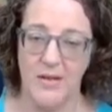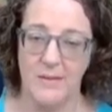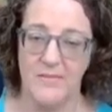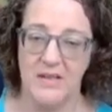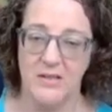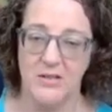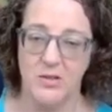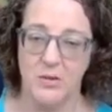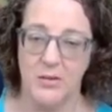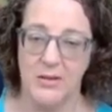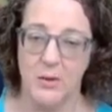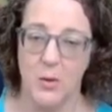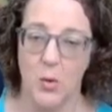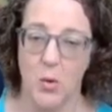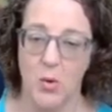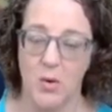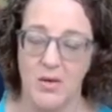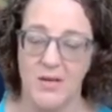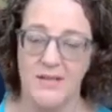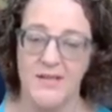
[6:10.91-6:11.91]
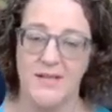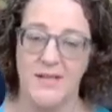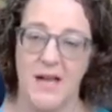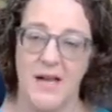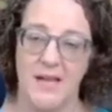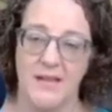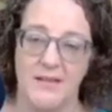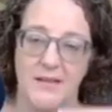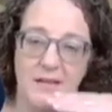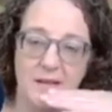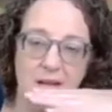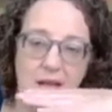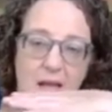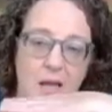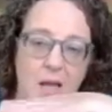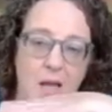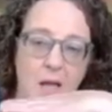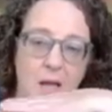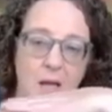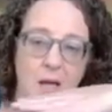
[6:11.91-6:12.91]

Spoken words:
image, going horizontally